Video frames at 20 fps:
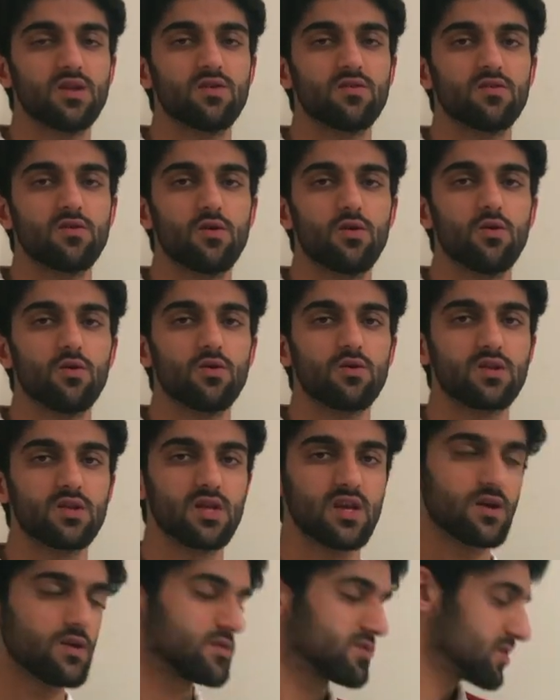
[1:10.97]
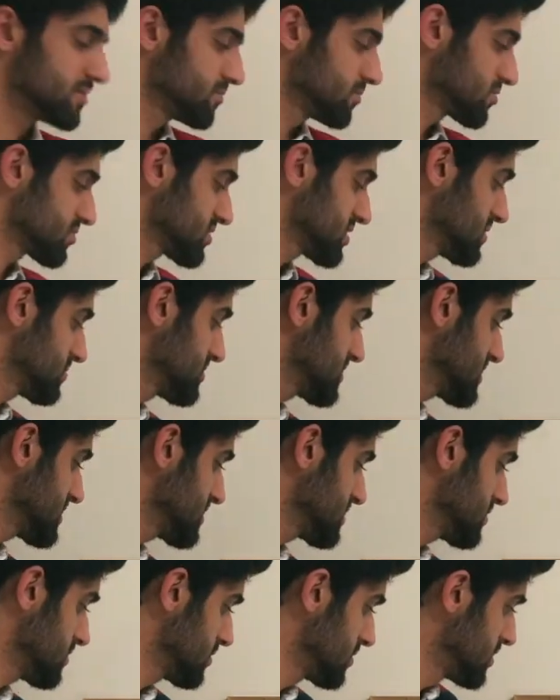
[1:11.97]
so ticker symbol
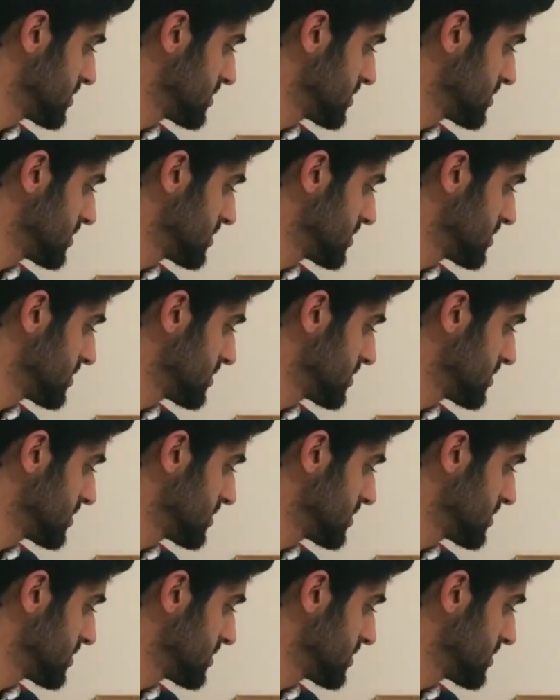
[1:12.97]
CPE.